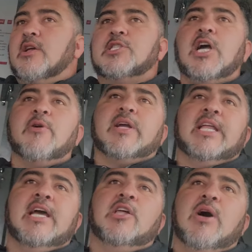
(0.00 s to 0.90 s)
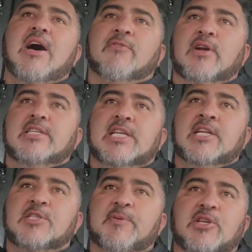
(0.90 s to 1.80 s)
Start with Canelo Alvarez, the
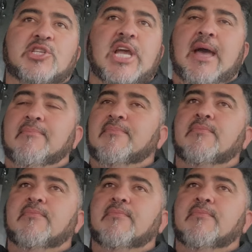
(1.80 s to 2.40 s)
undisputed champ.